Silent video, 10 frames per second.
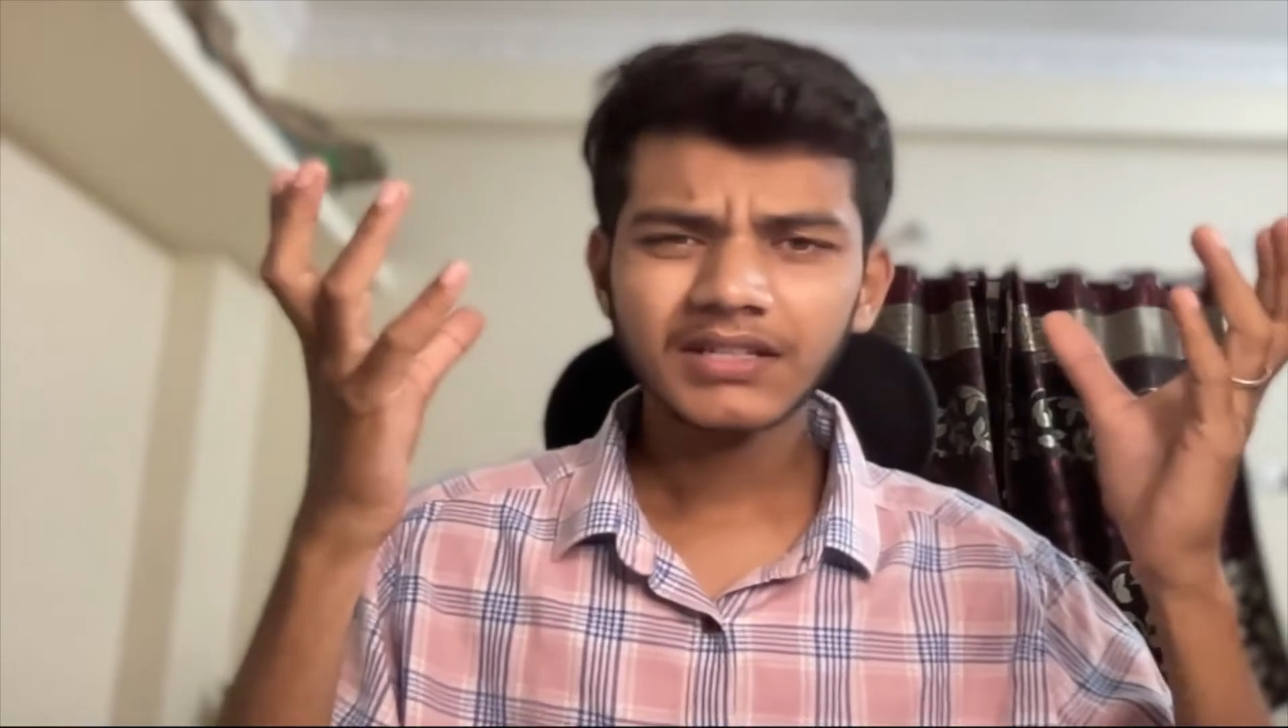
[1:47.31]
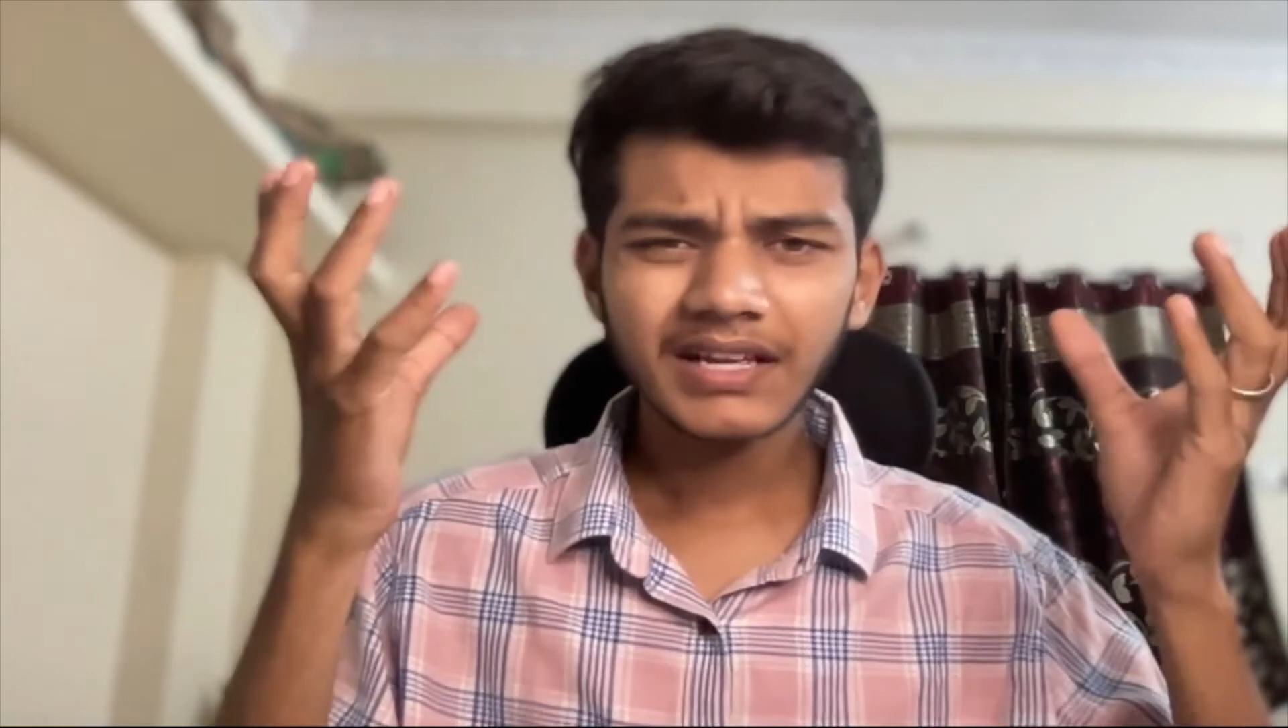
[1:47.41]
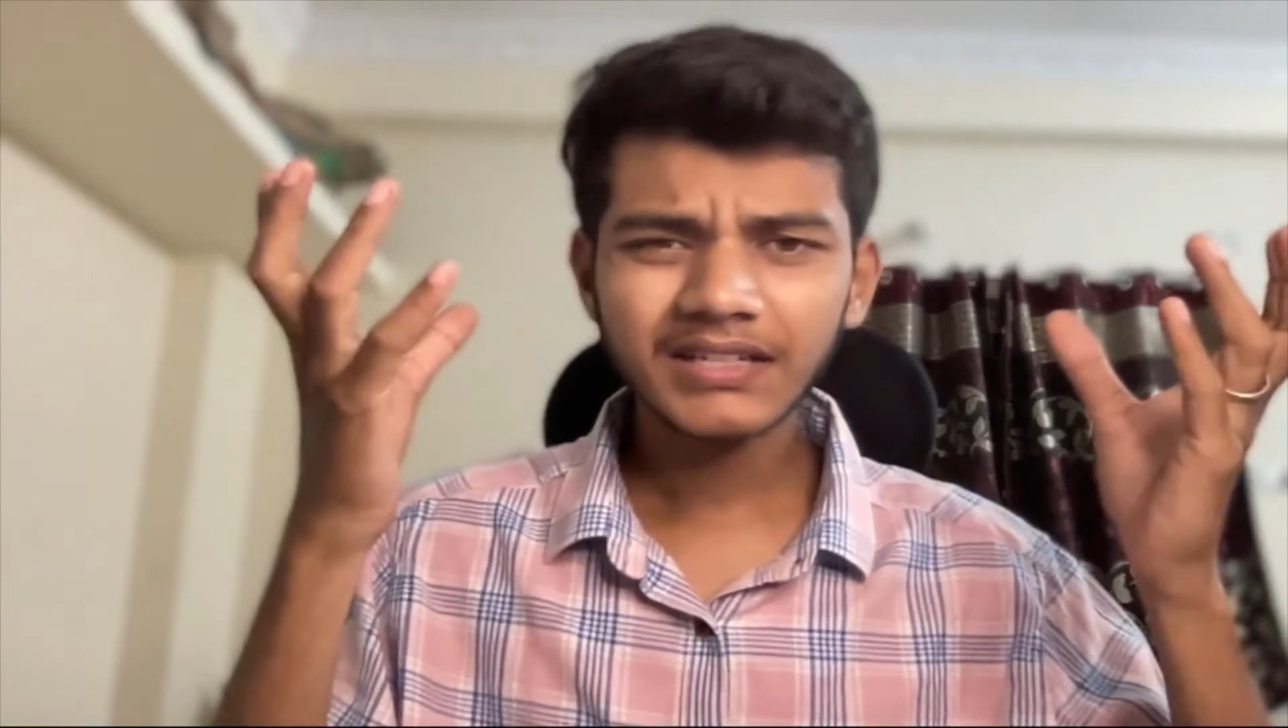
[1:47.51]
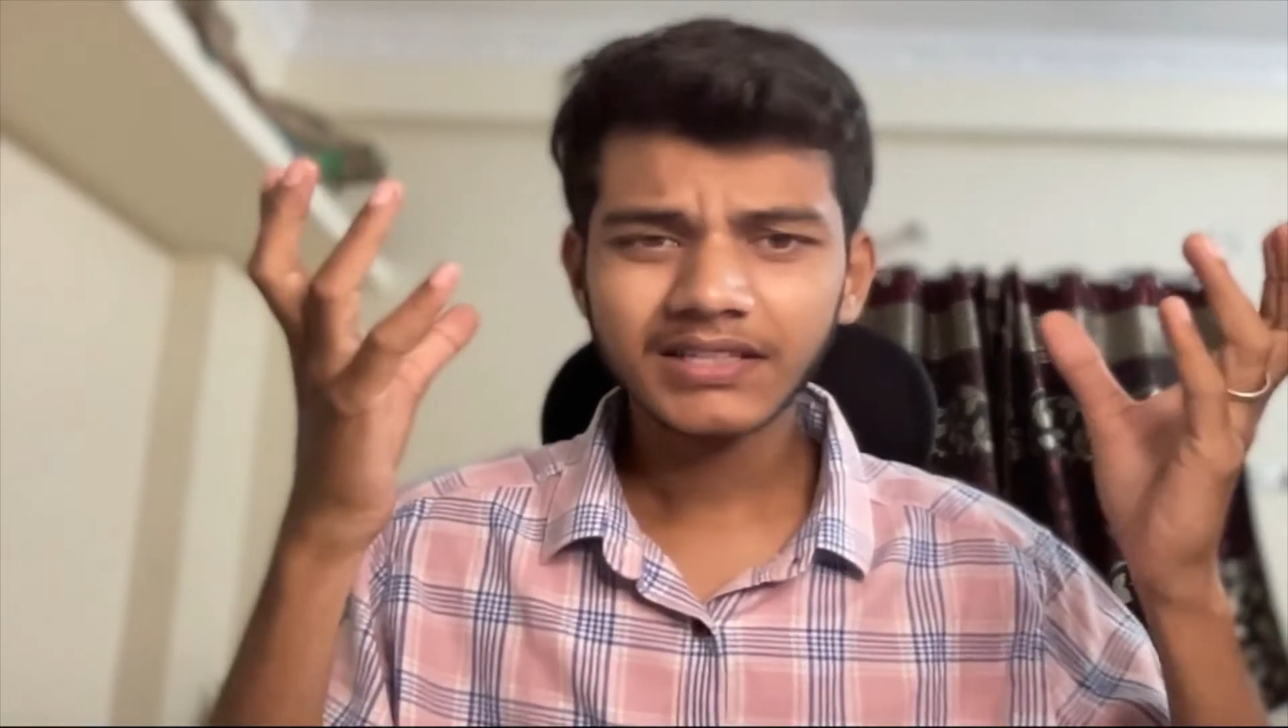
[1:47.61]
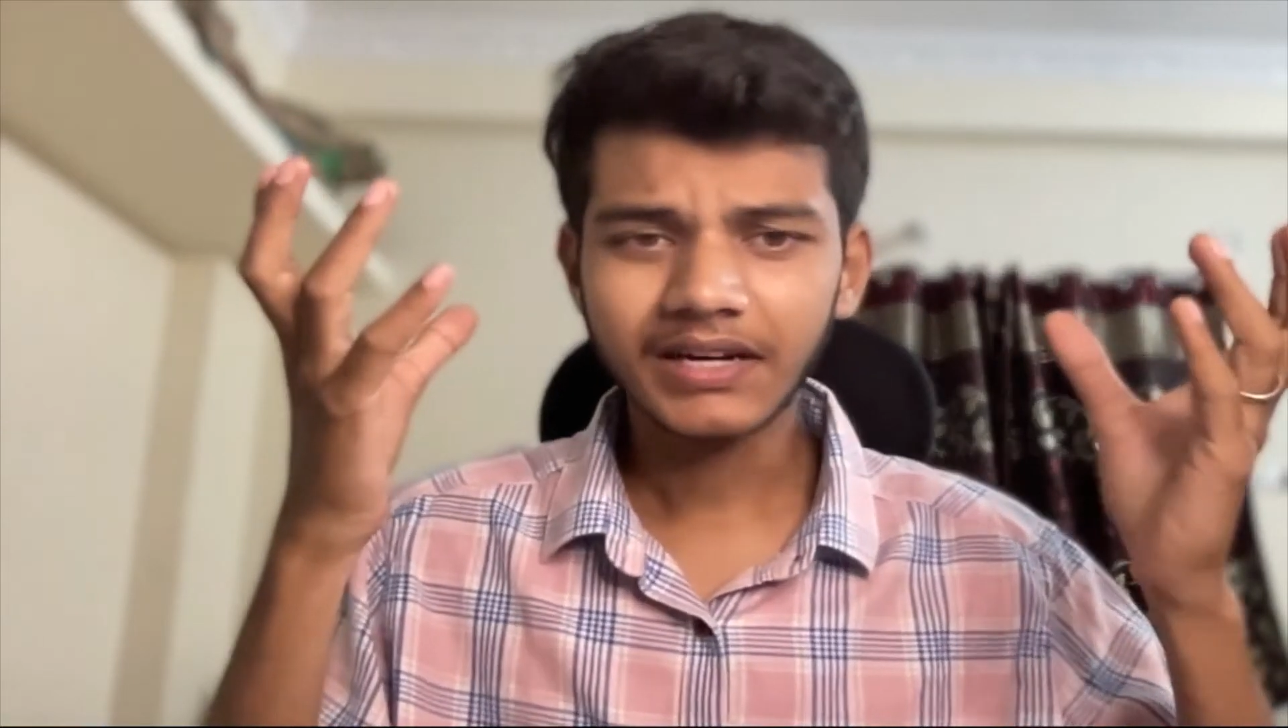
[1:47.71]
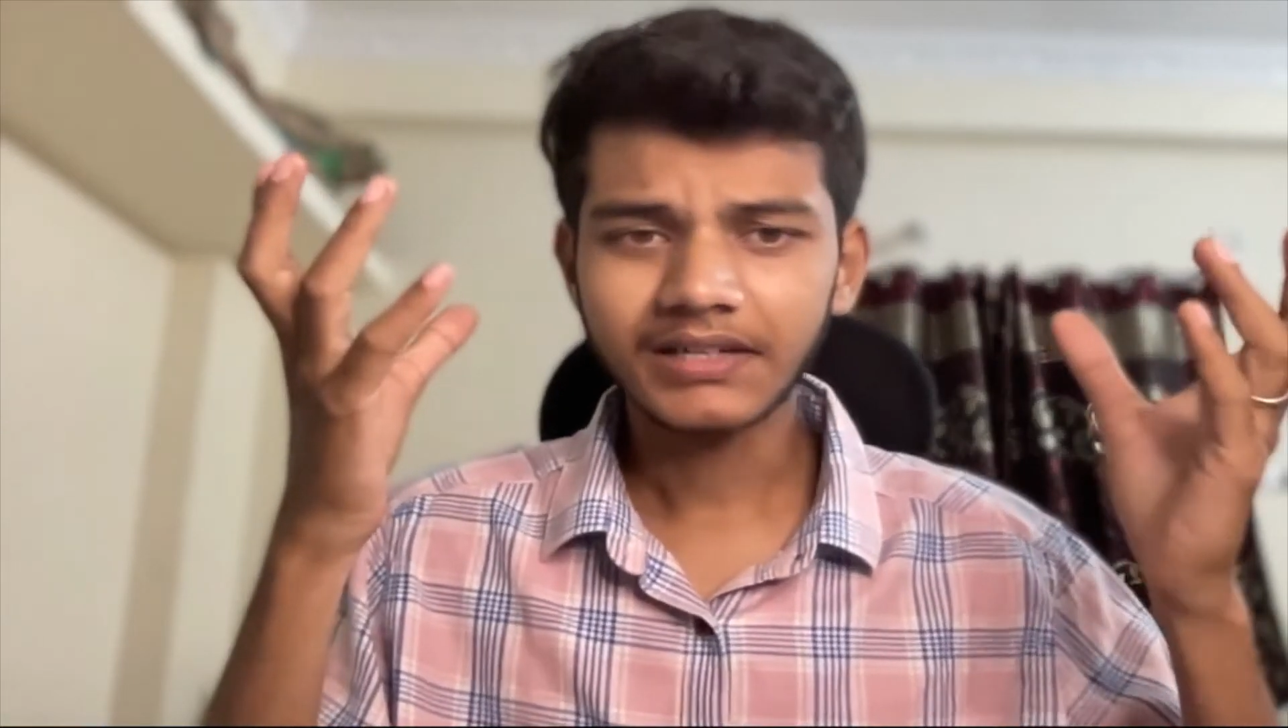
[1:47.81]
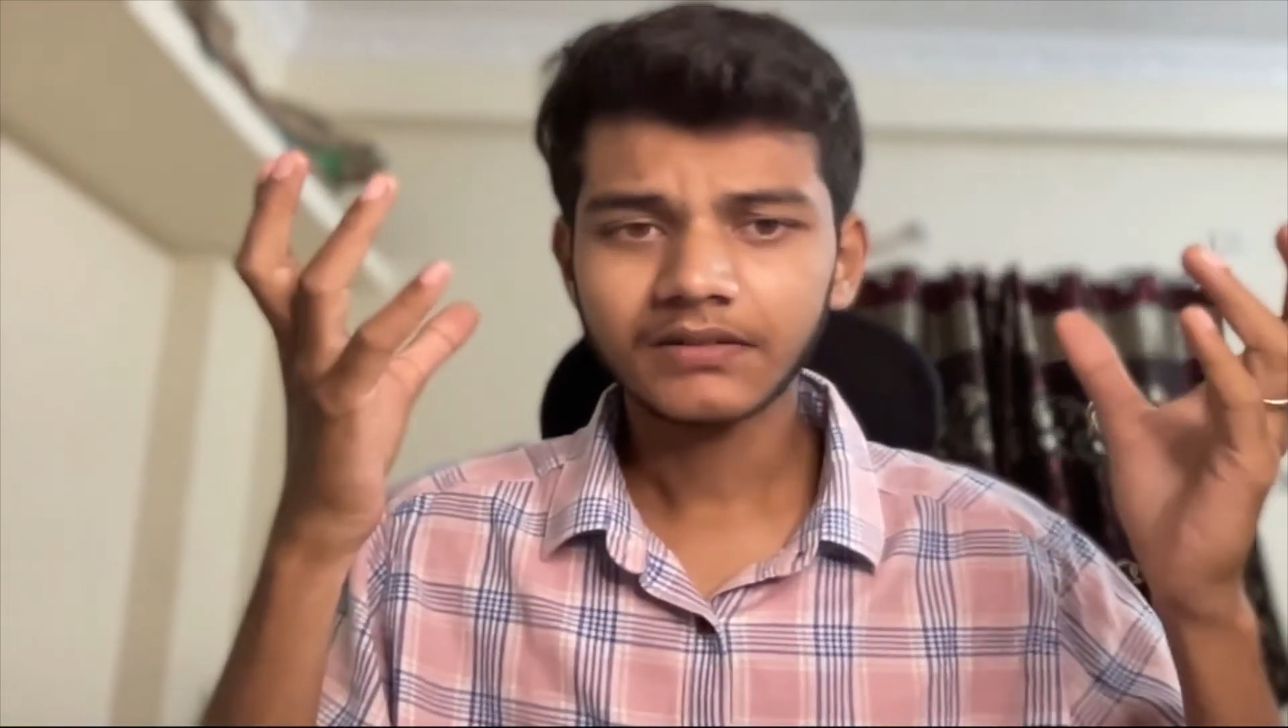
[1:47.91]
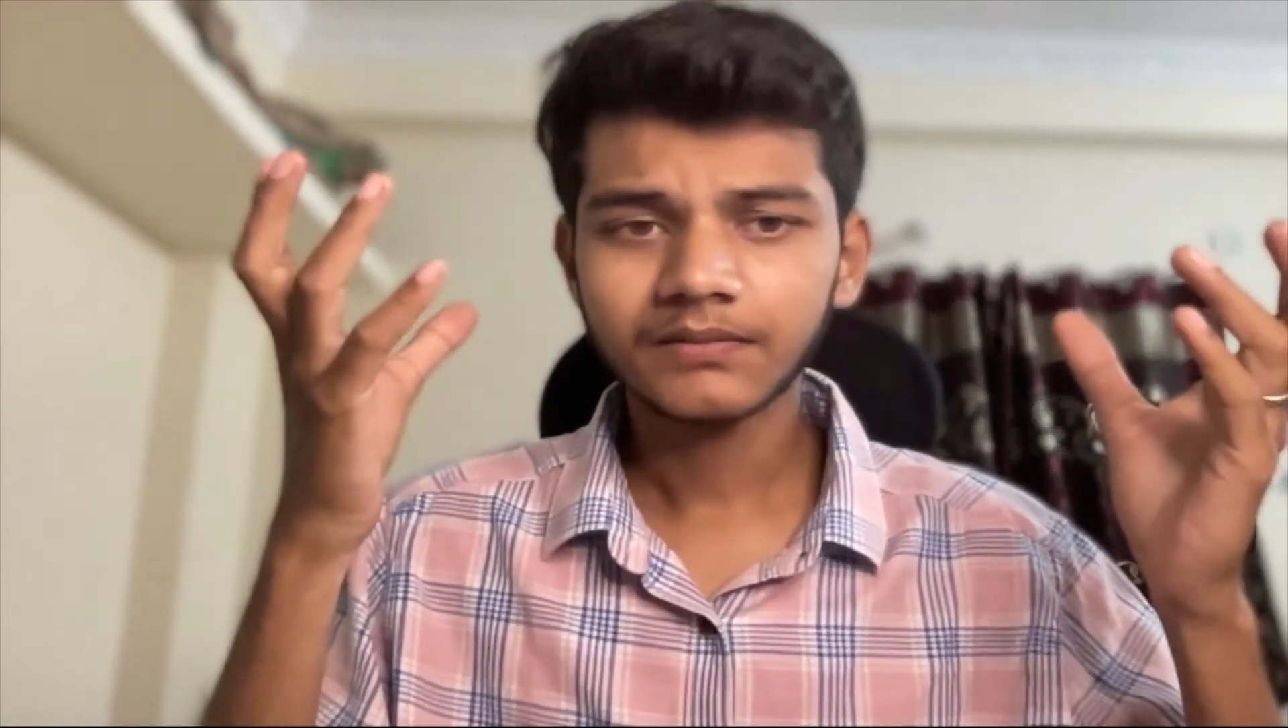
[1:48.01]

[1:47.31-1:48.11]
like that.